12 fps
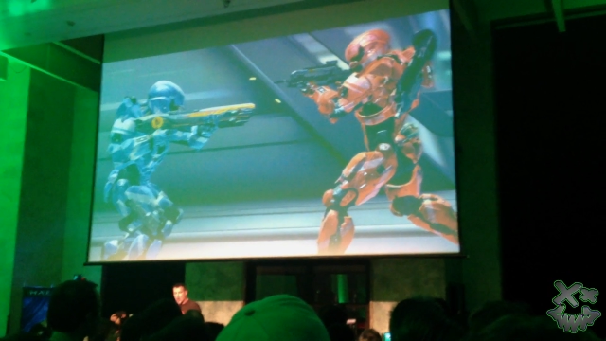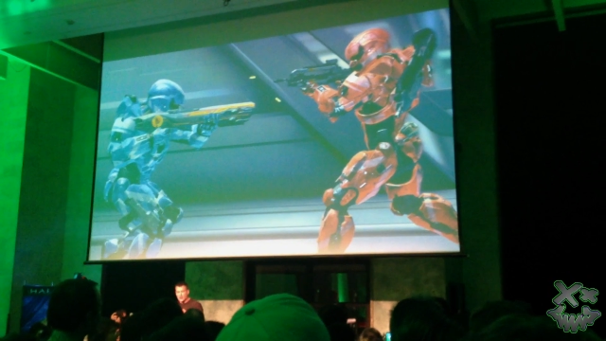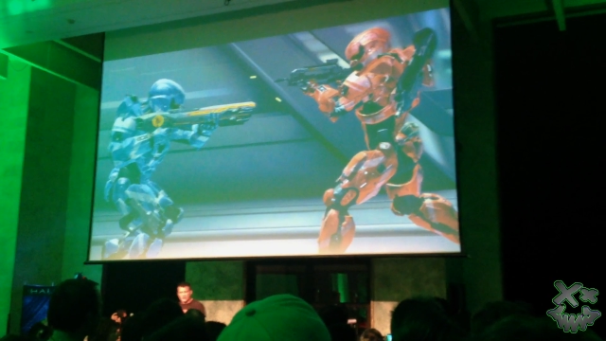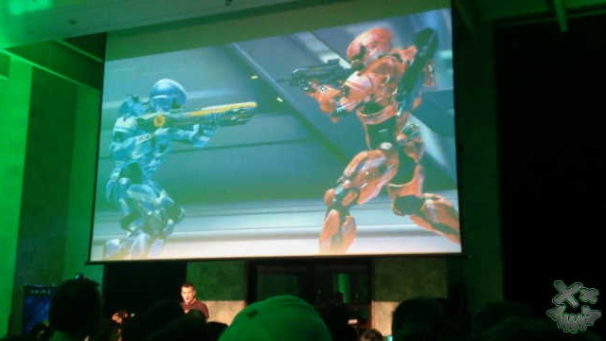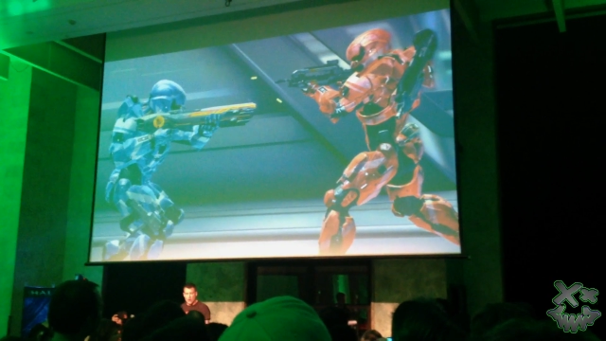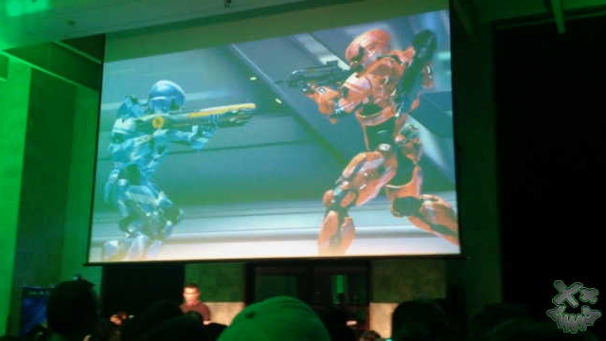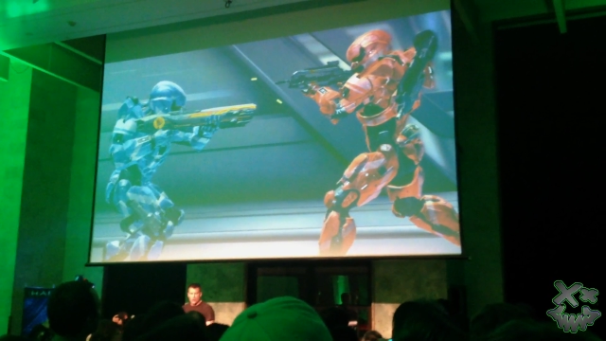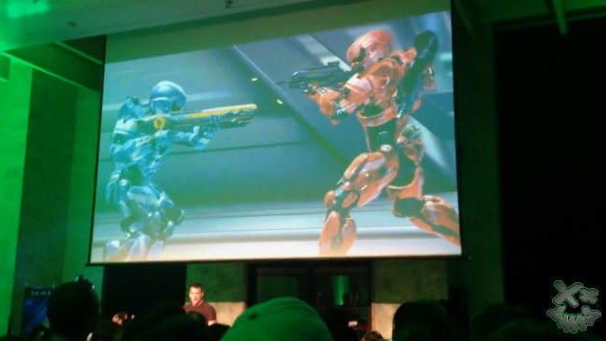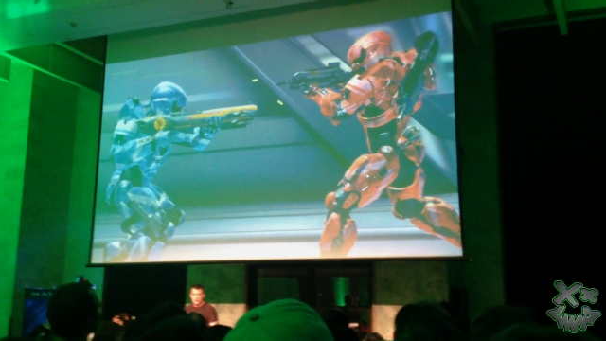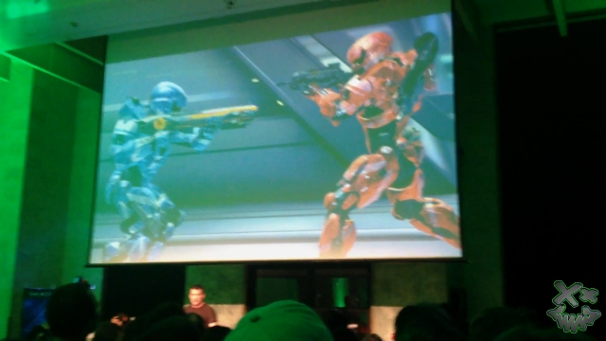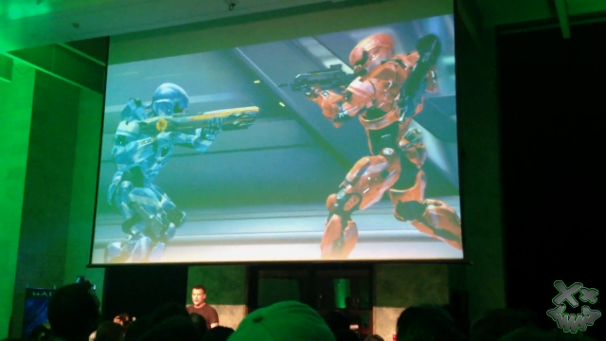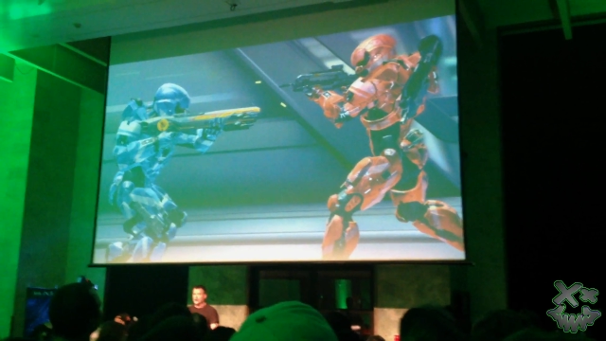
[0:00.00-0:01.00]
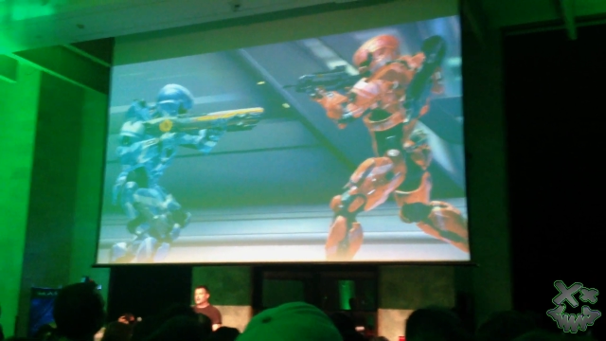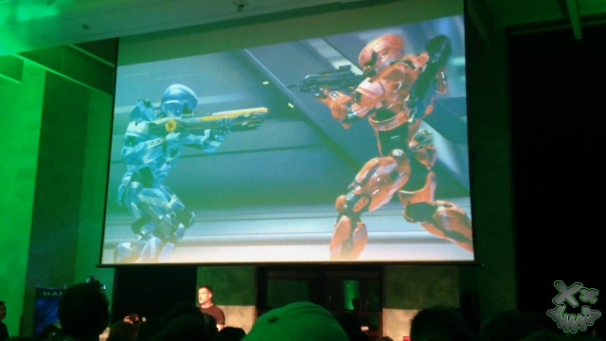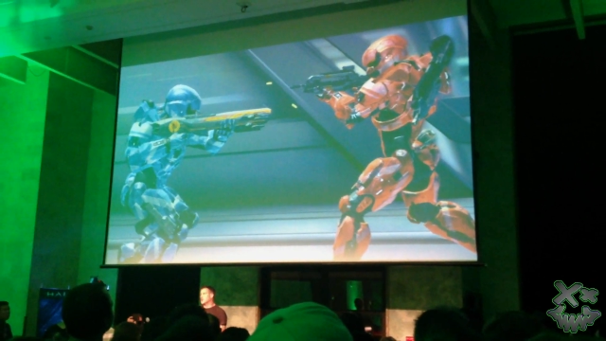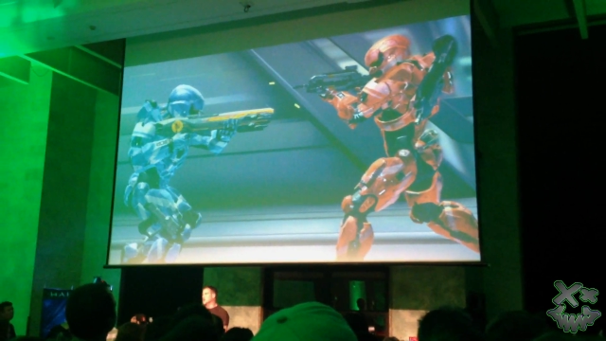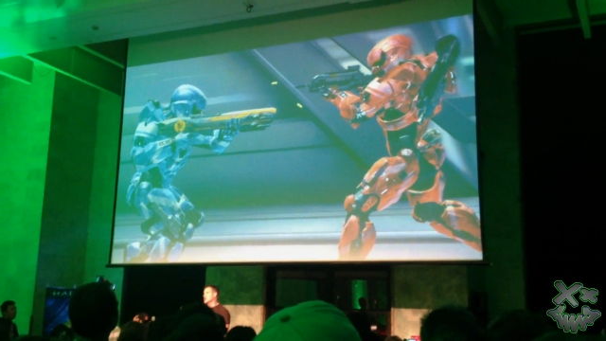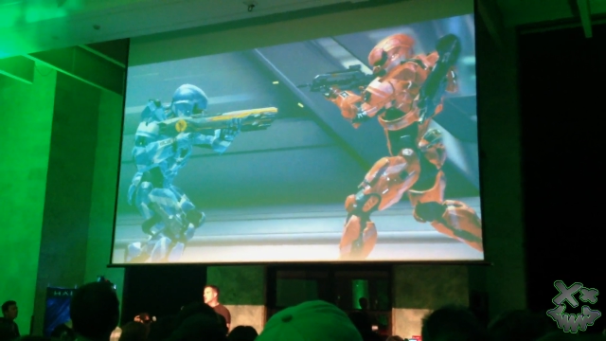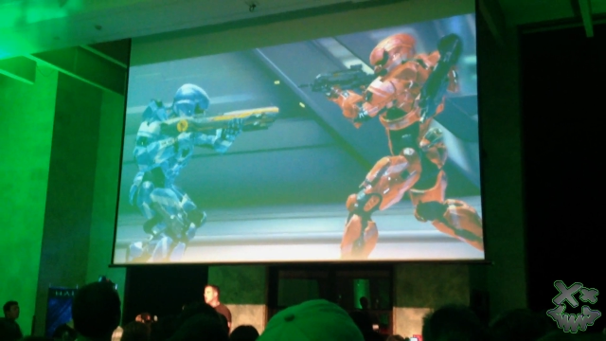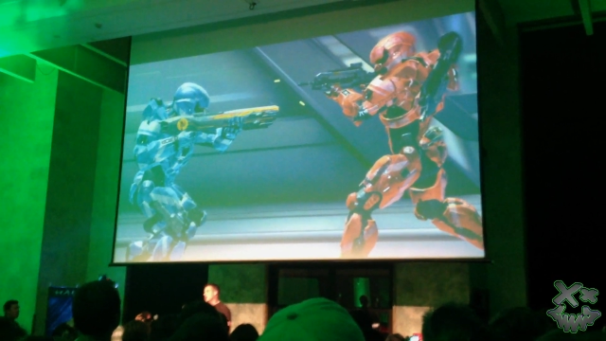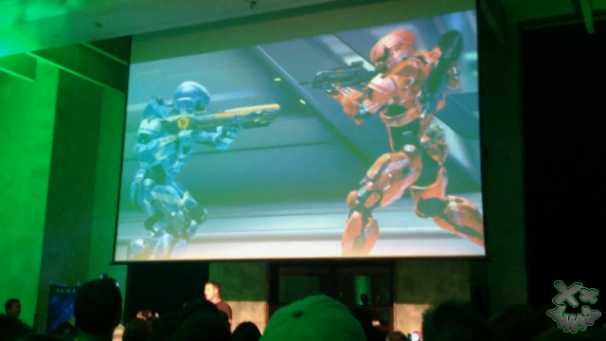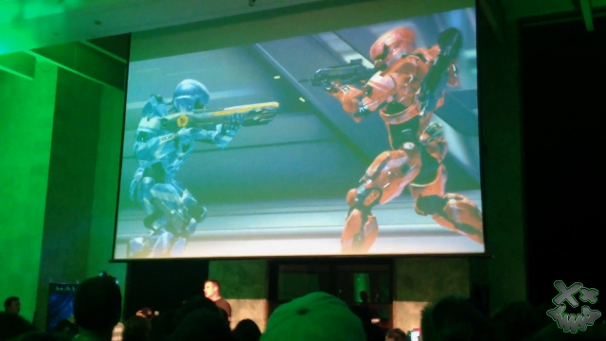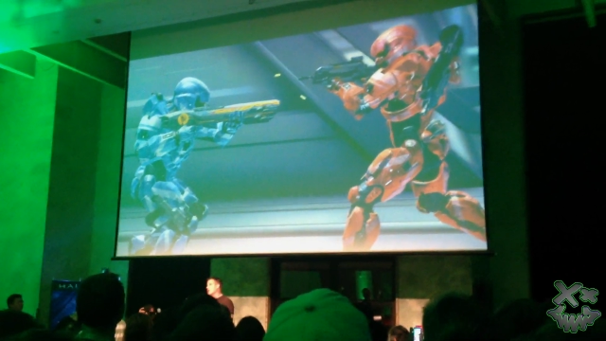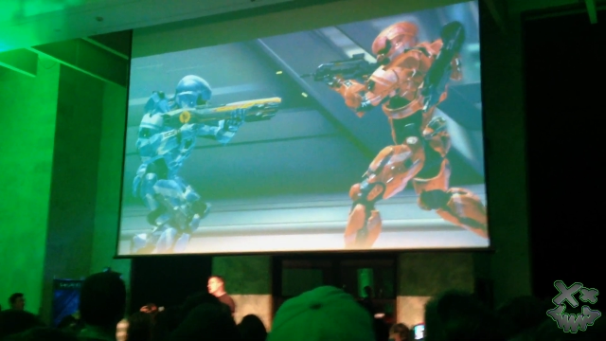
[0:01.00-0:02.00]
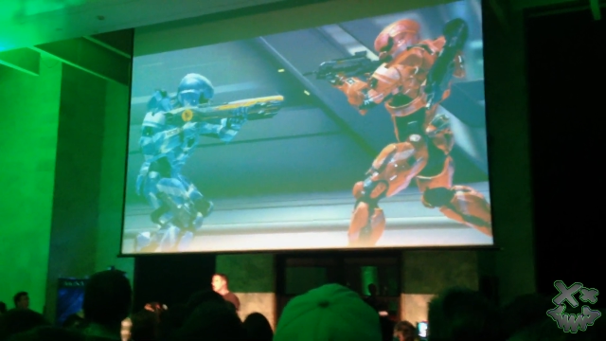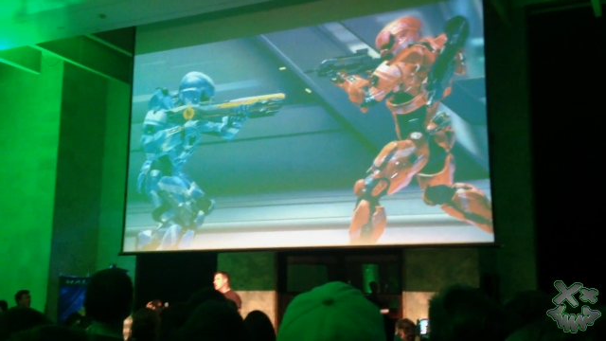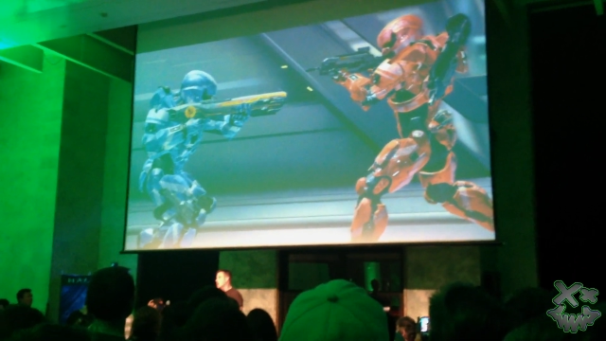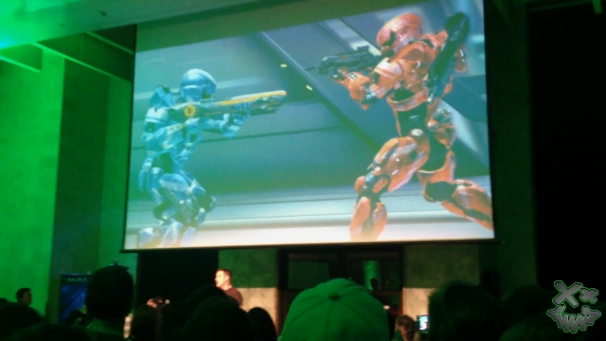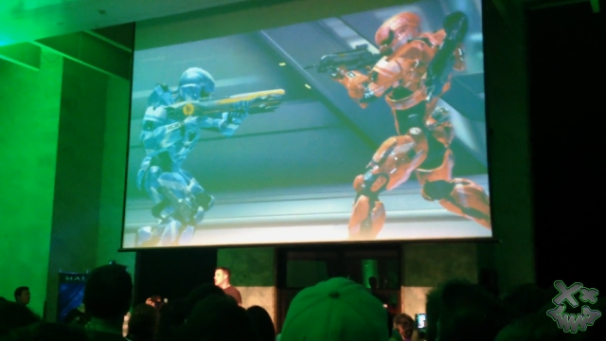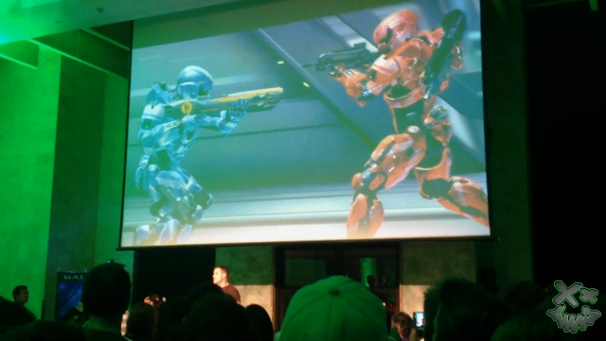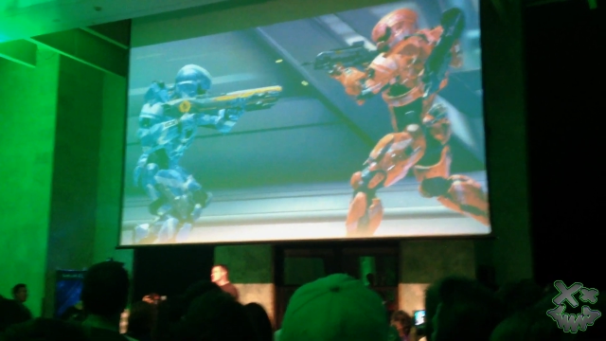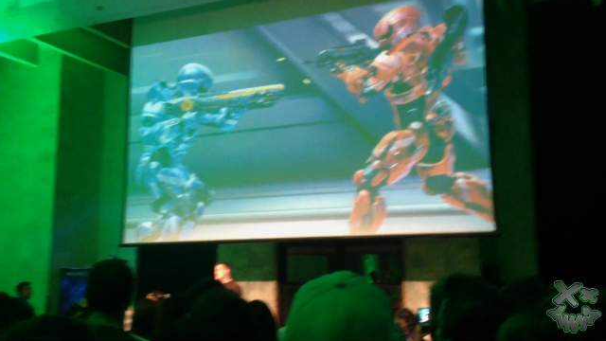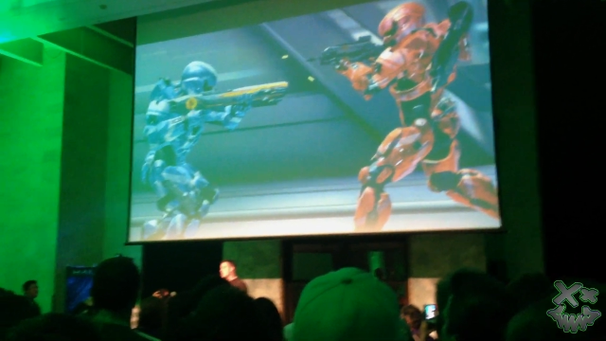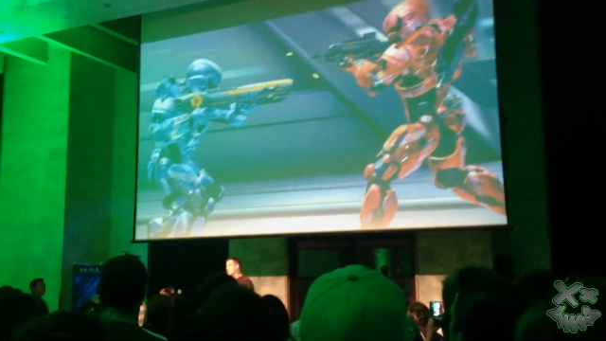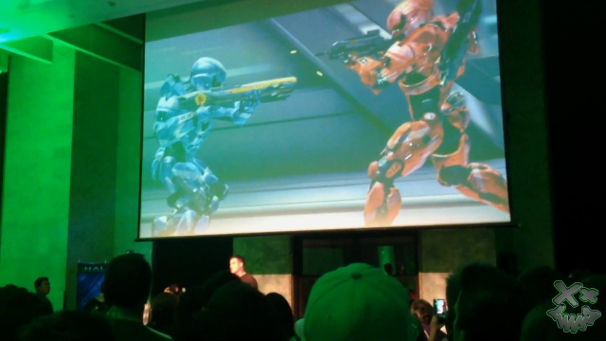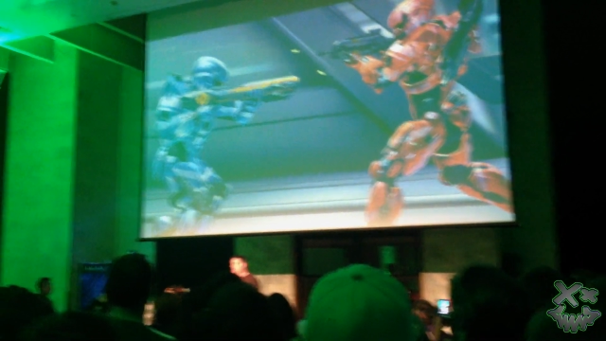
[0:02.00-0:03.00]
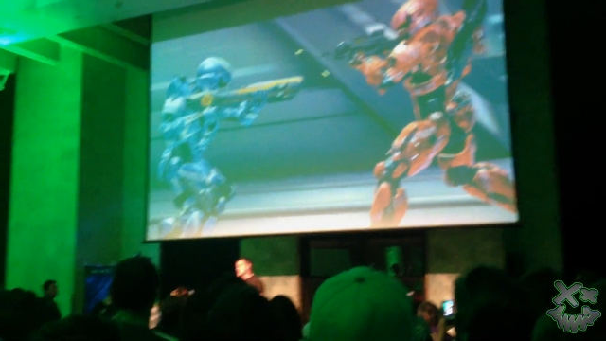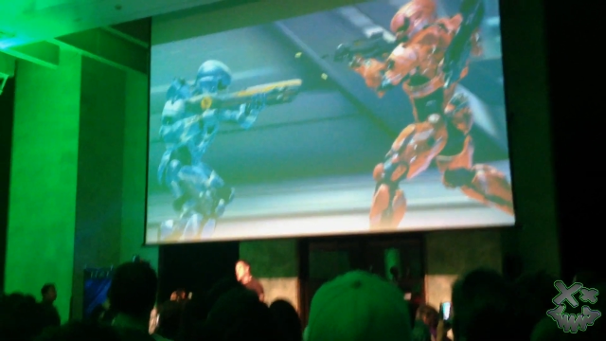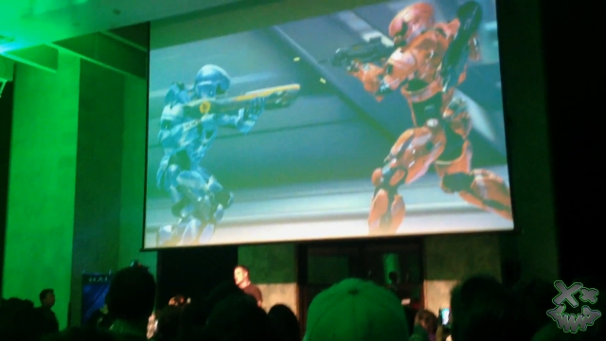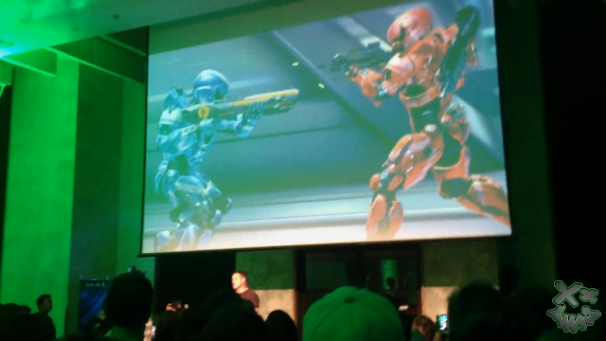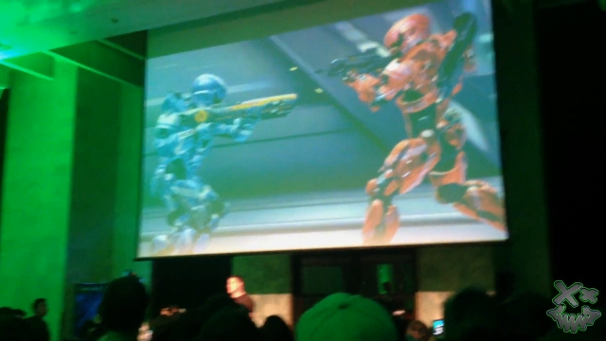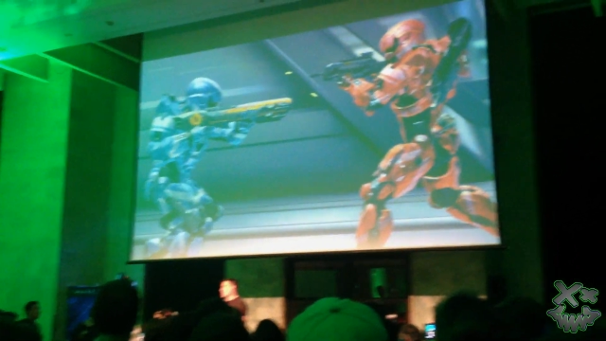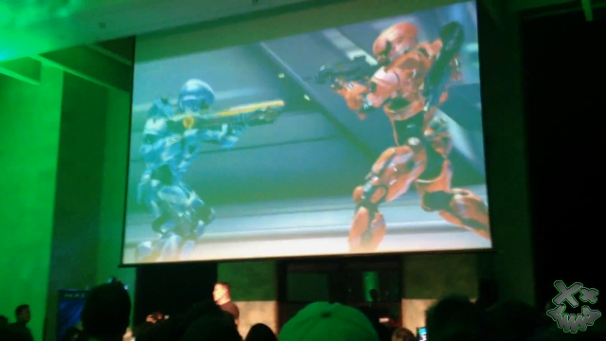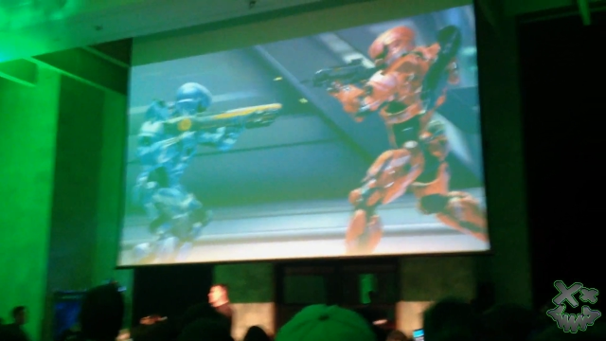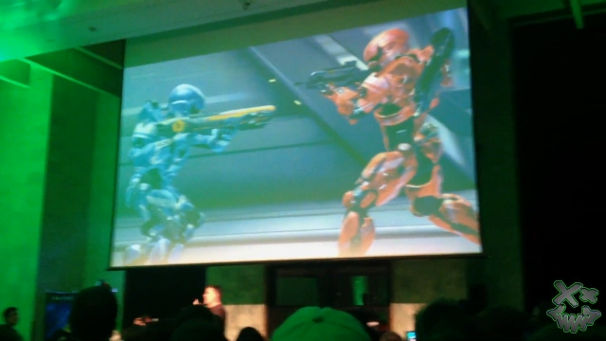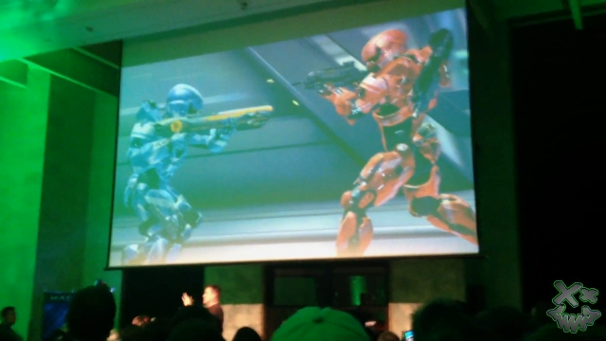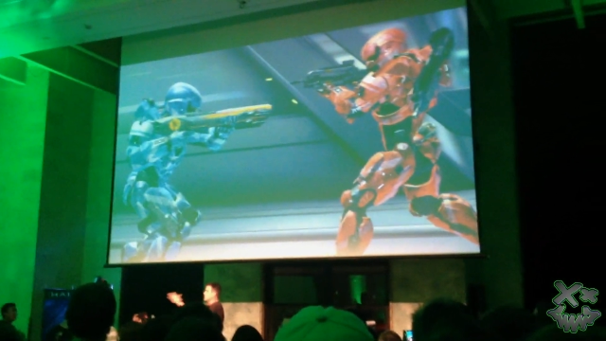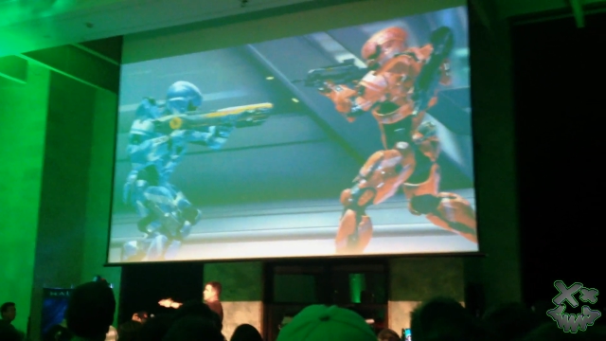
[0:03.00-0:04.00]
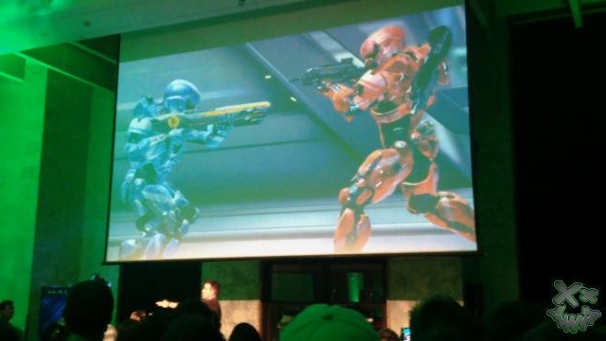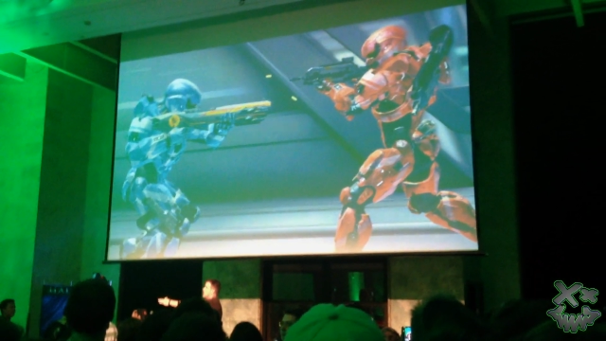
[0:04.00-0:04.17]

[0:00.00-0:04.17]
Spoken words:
(no speaker visible)